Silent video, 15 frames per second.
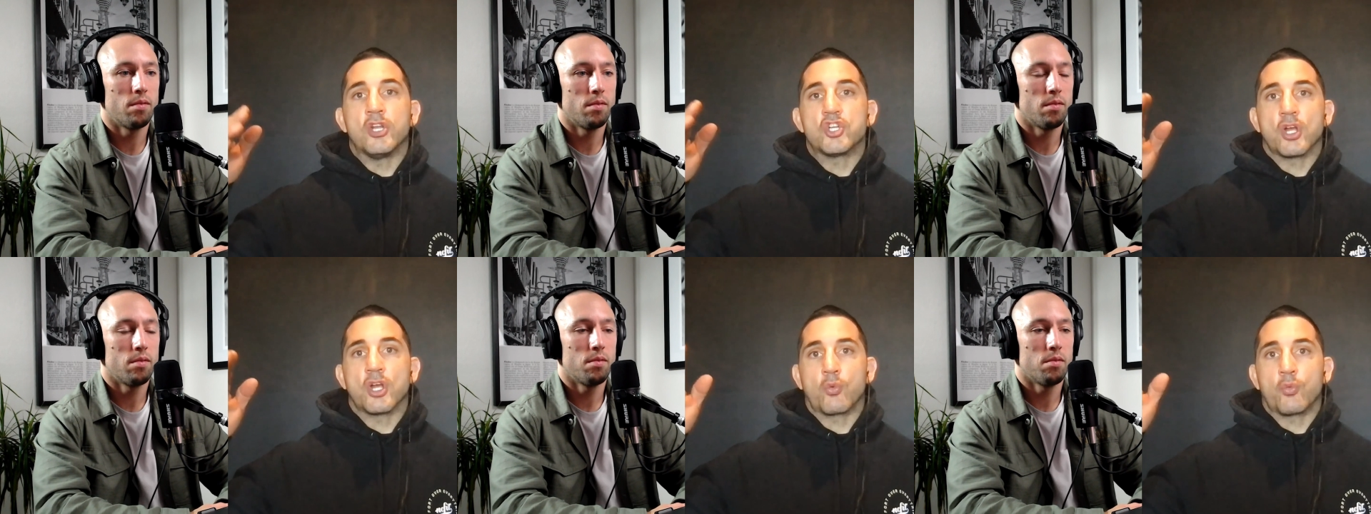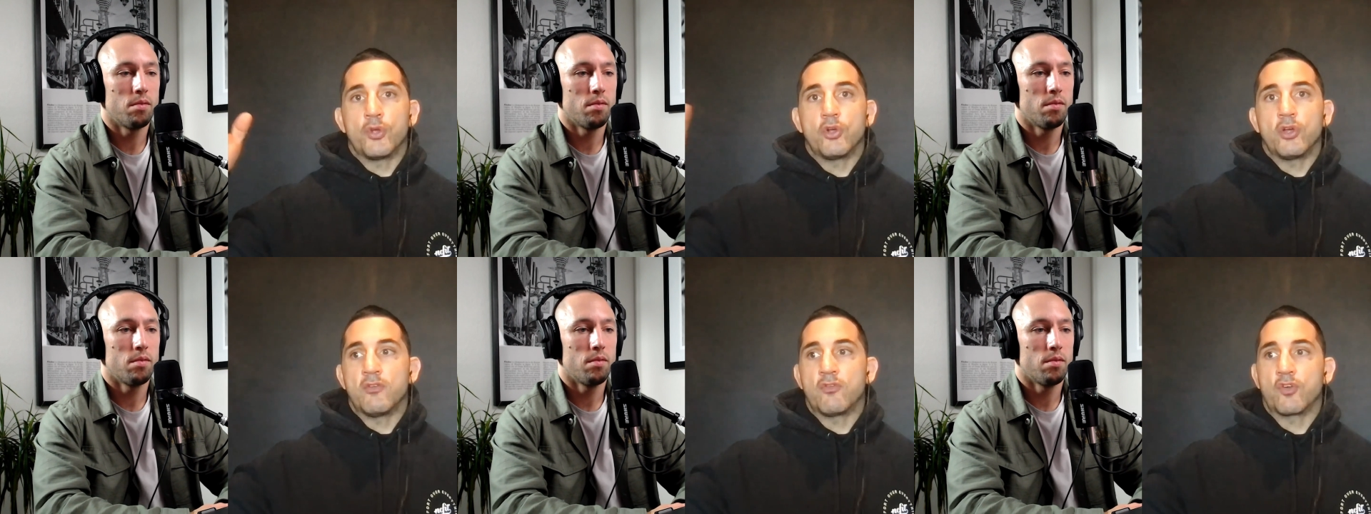Speaker 1: reach a
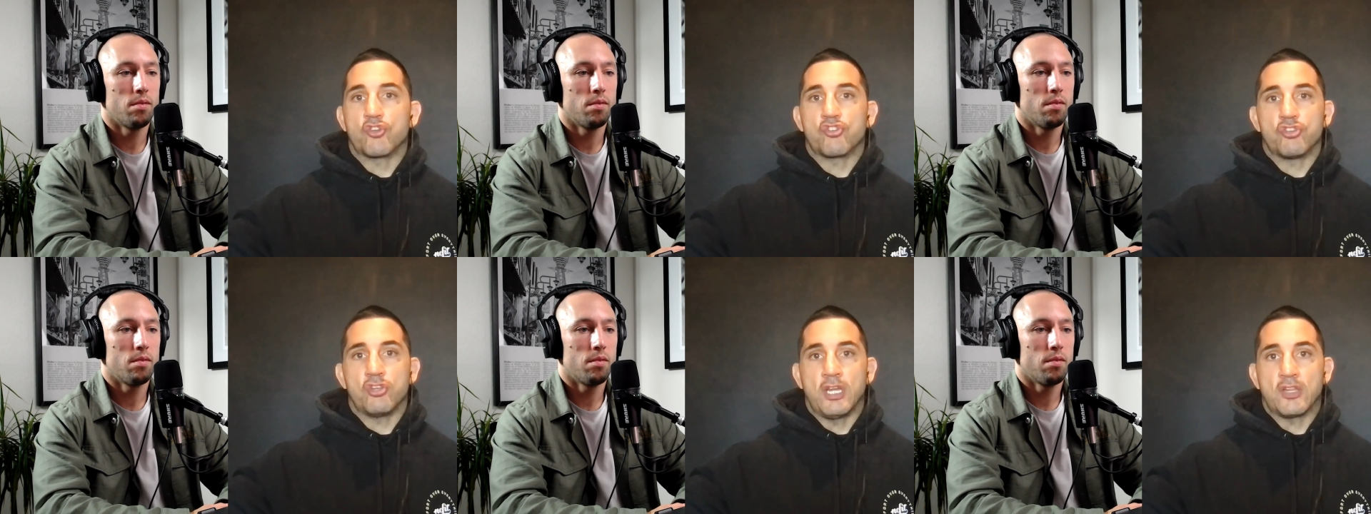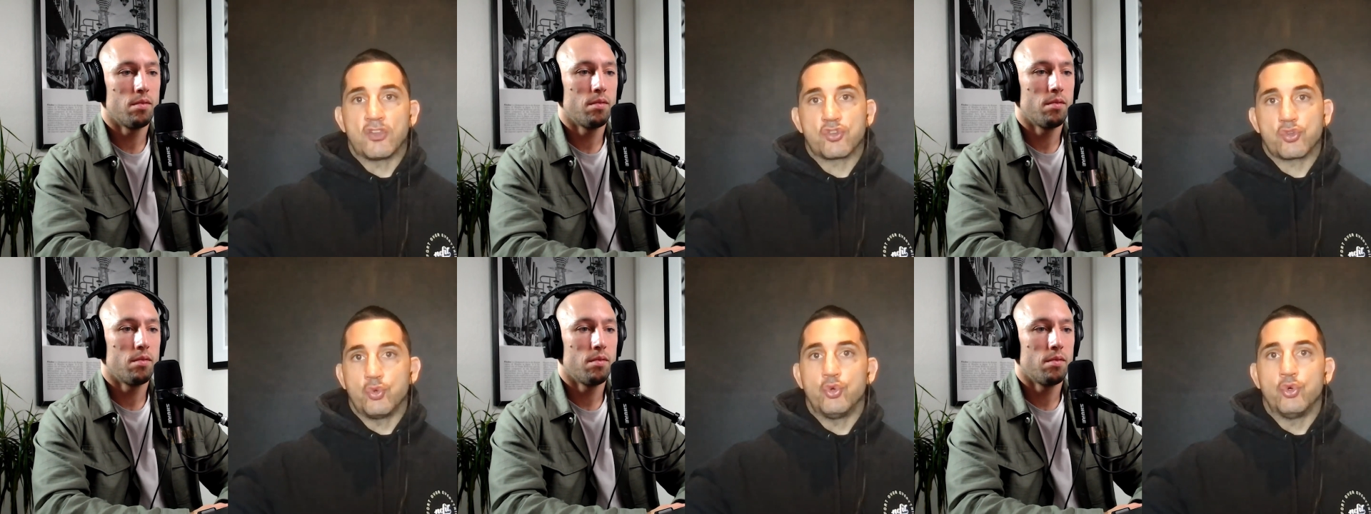real adversity at
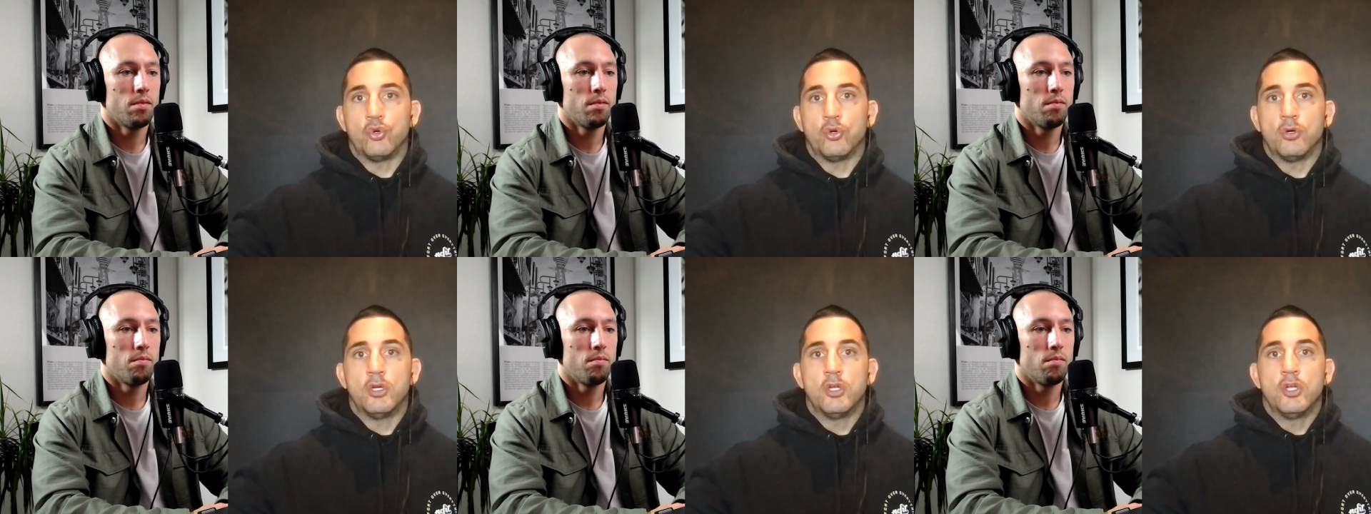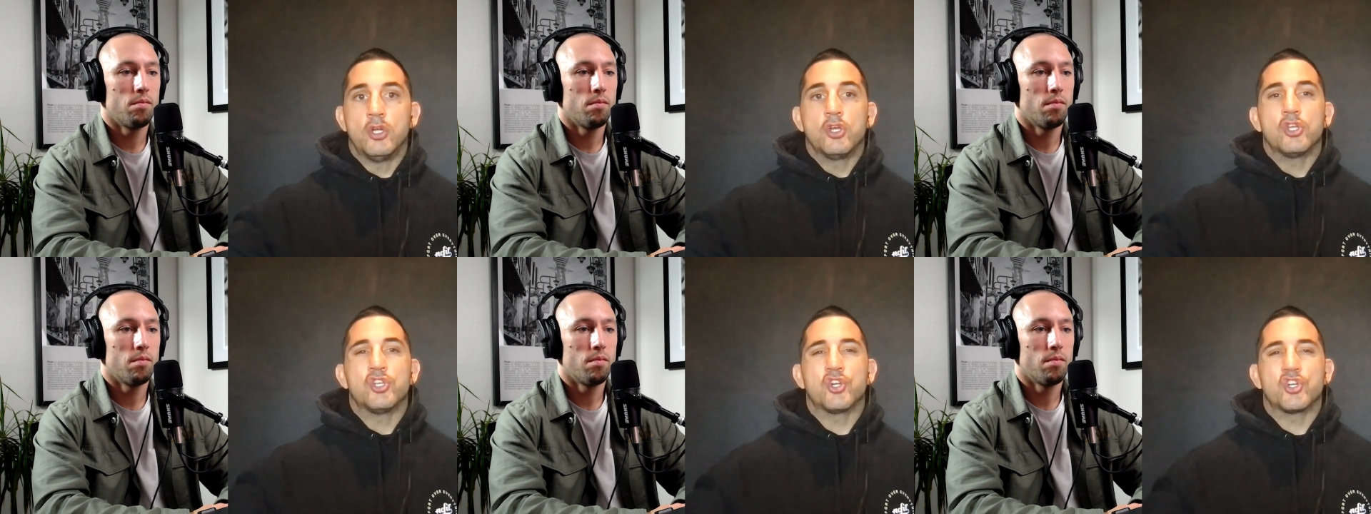school,
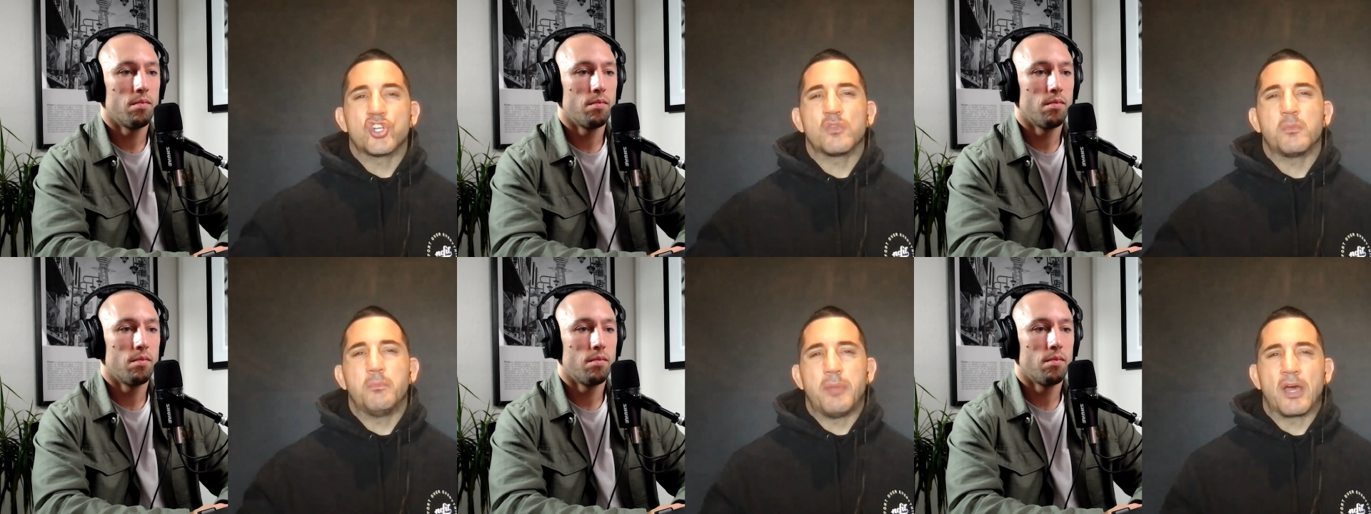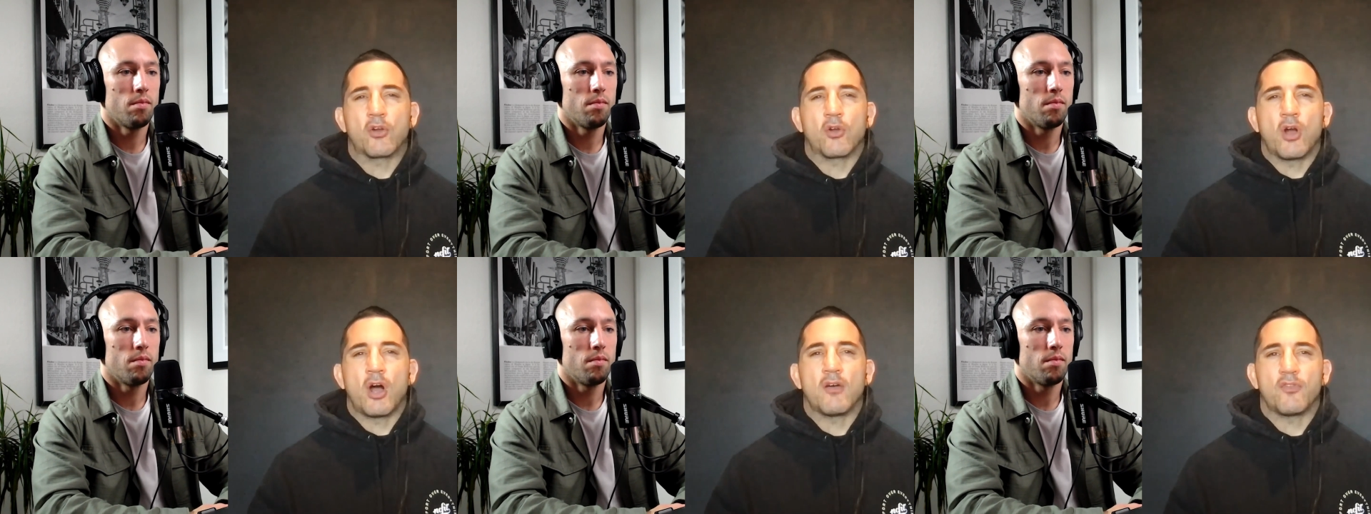you're just
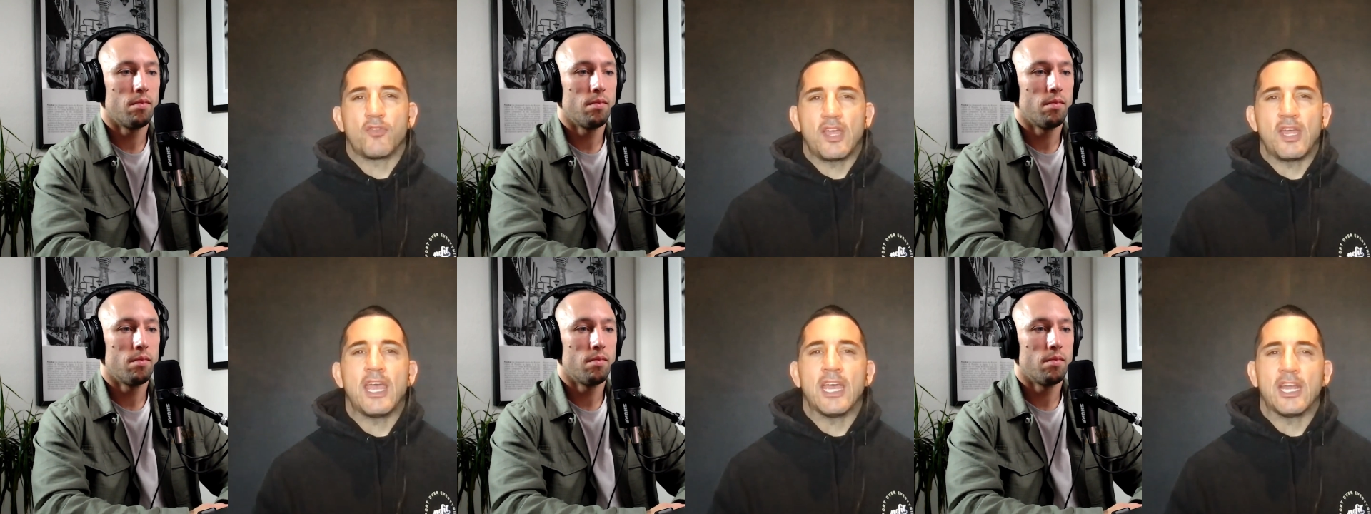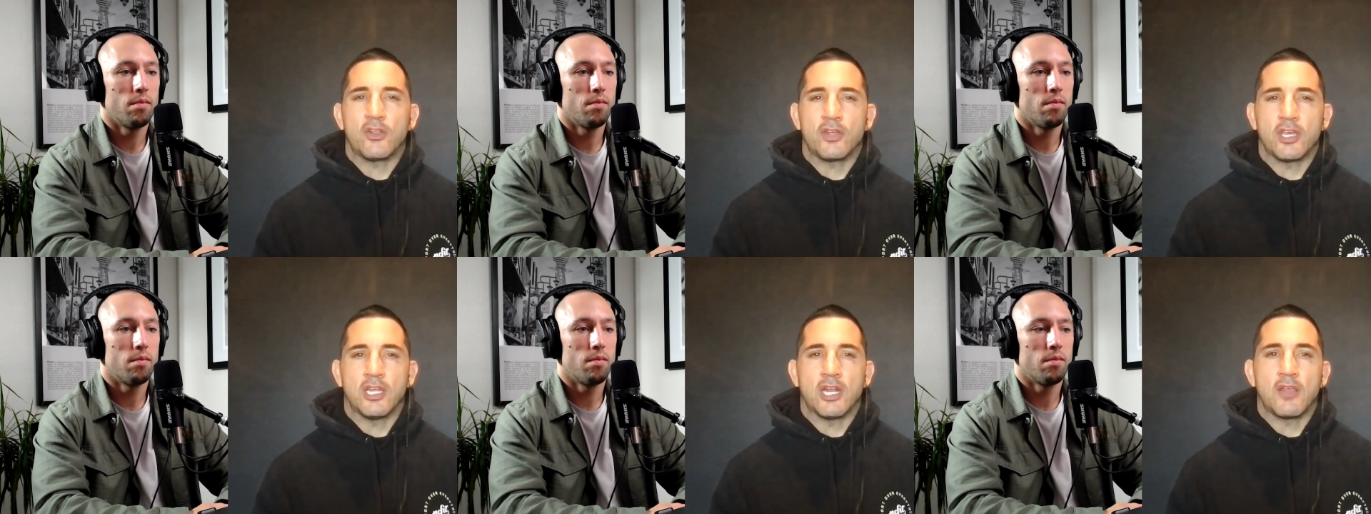better off handling it.